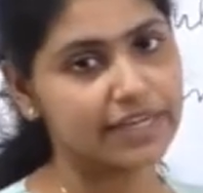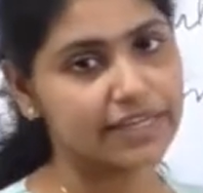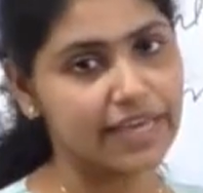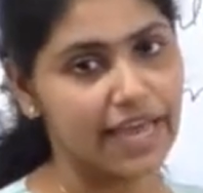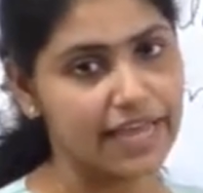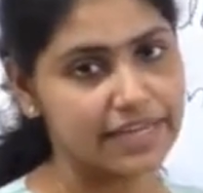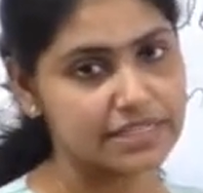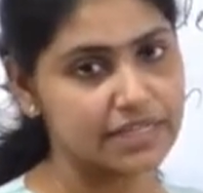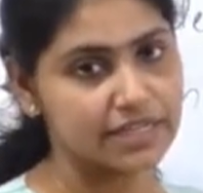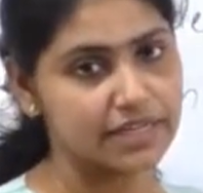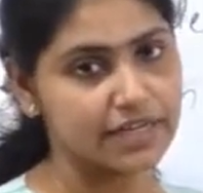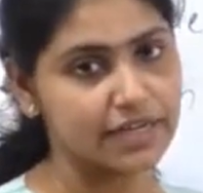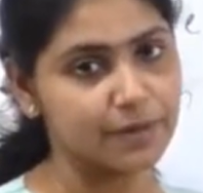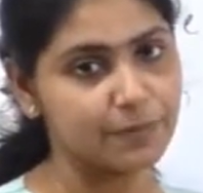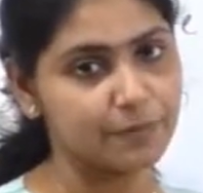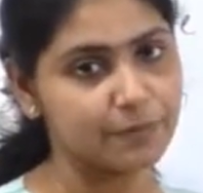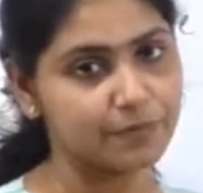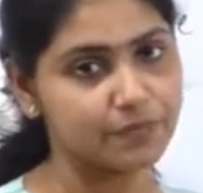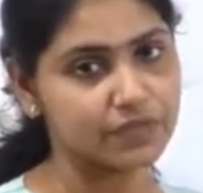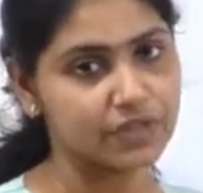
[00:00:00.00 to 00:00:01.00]
category.
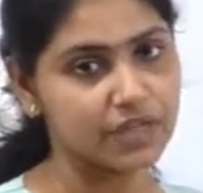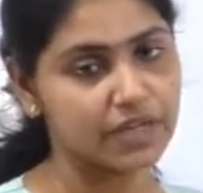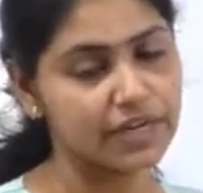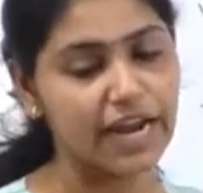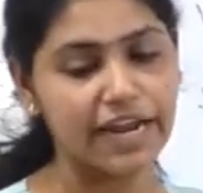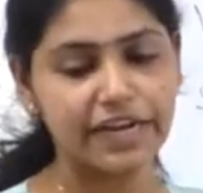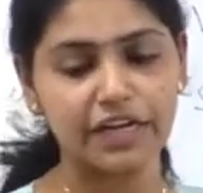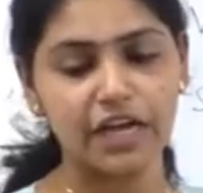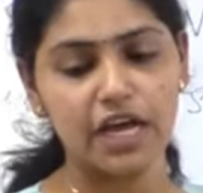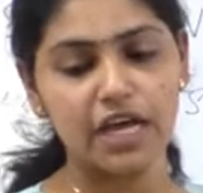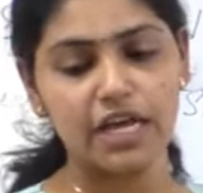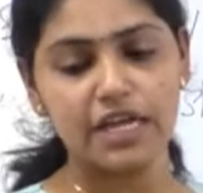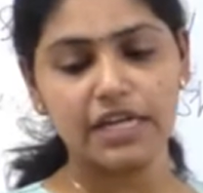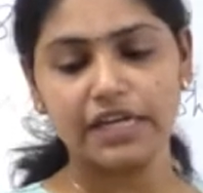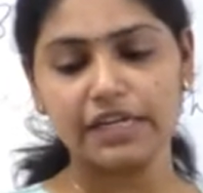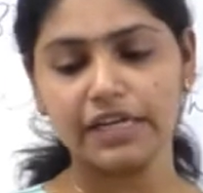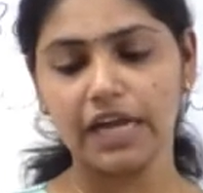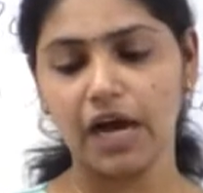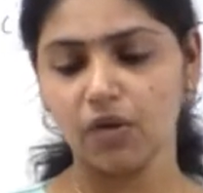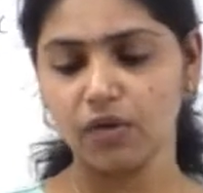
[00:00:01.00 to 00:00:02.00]
Right.
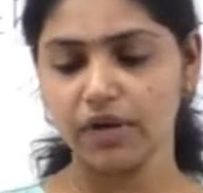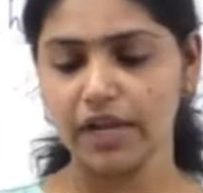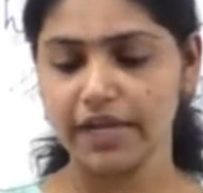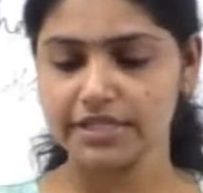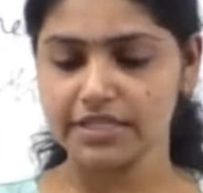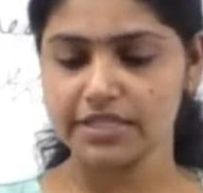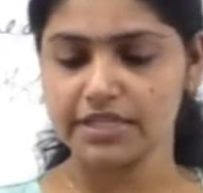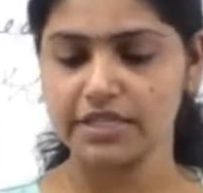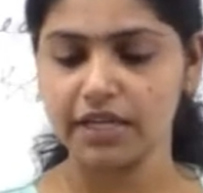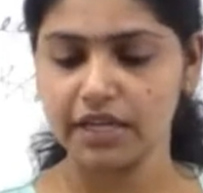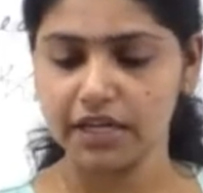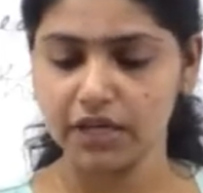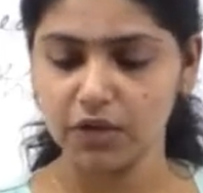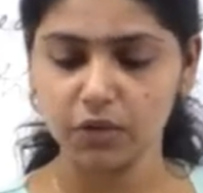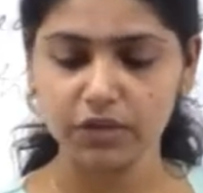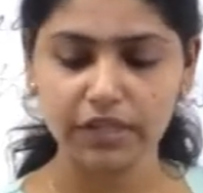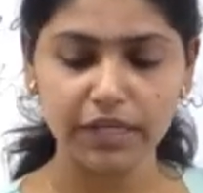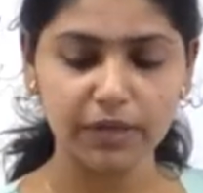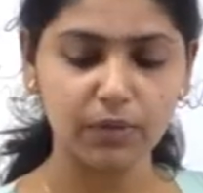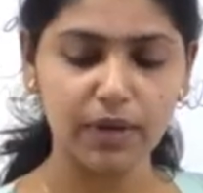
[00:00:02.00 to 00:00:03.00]
Now let's
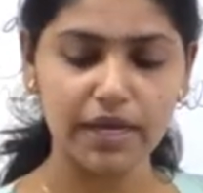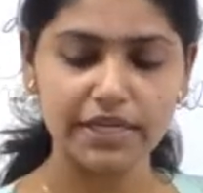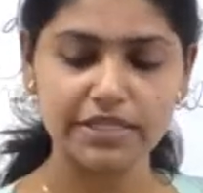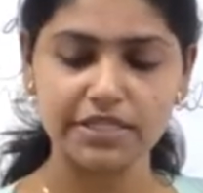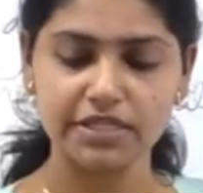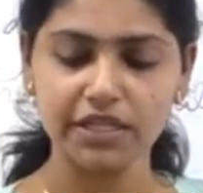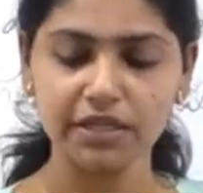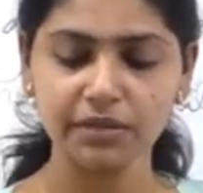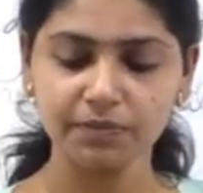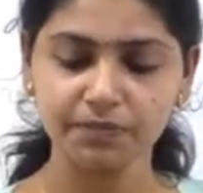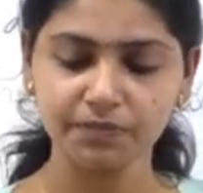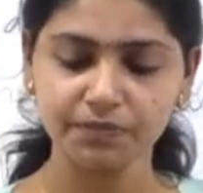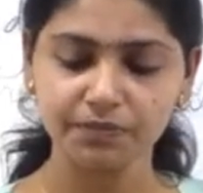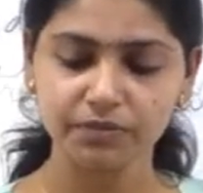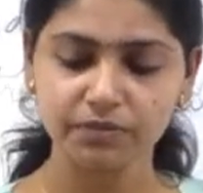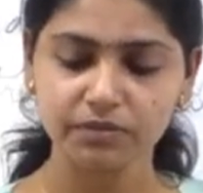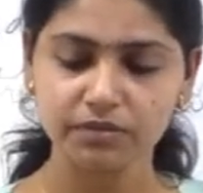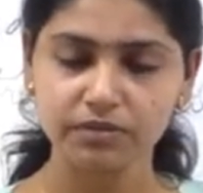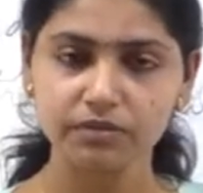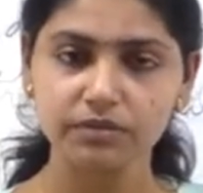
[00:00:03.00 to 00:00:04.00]
look the question
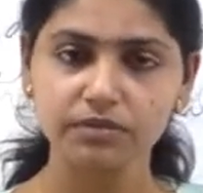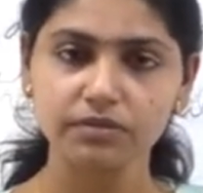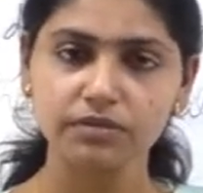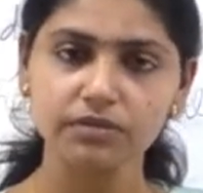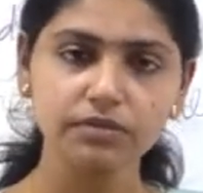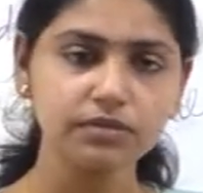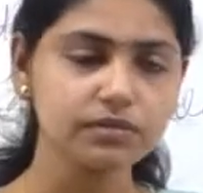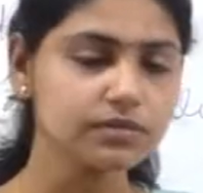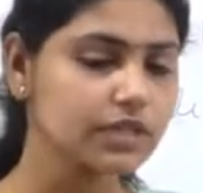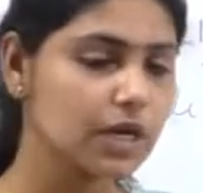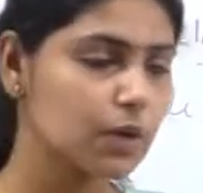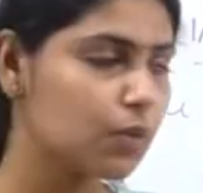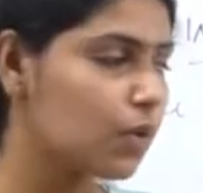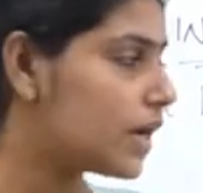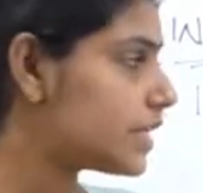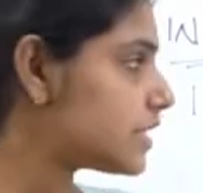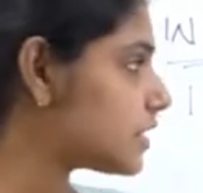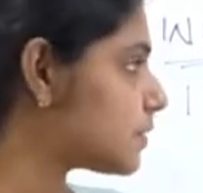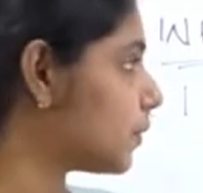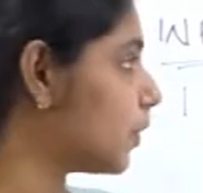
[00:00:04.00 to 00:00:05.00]

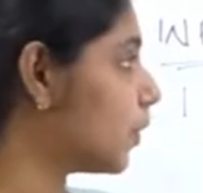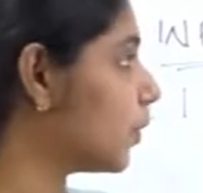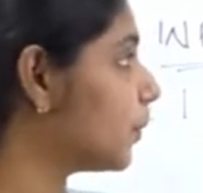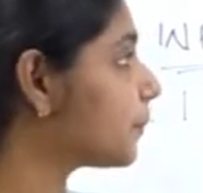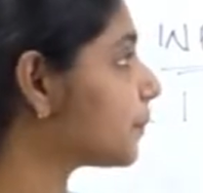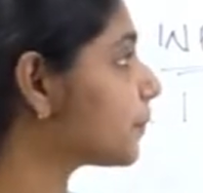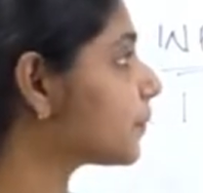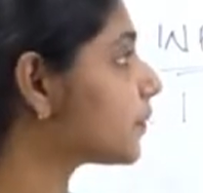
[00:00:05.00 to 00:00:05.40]
once more.